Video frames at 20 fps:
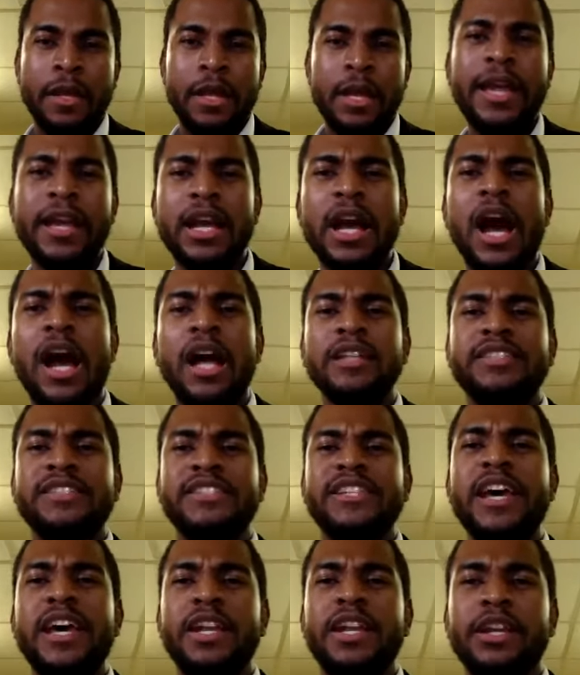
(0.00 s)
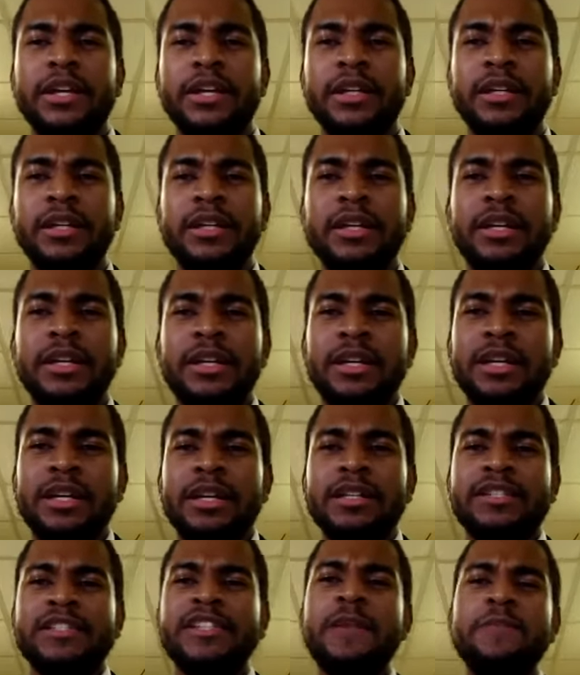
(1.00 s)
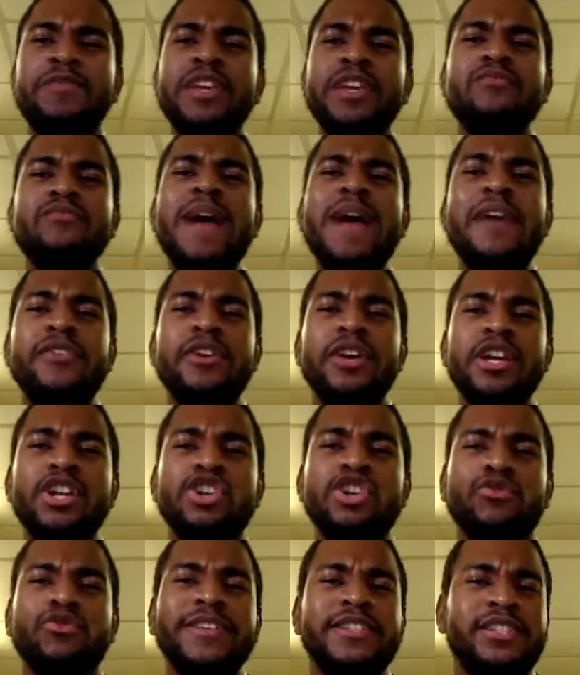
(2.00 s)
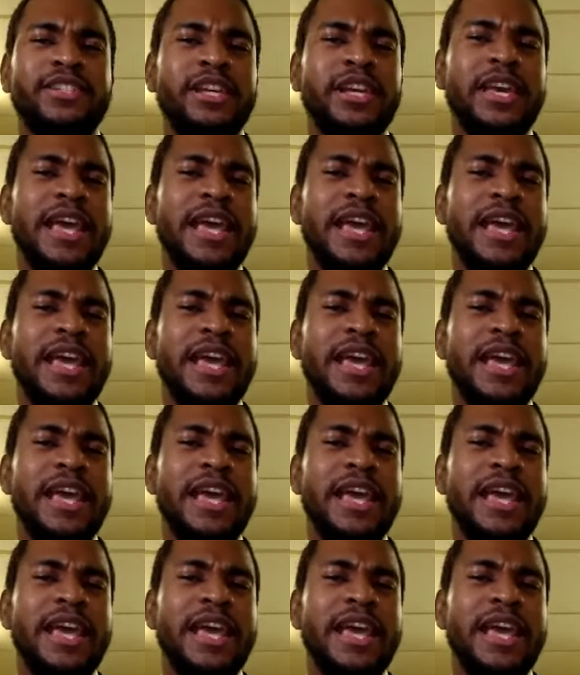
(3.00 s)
And God said something rather interesting.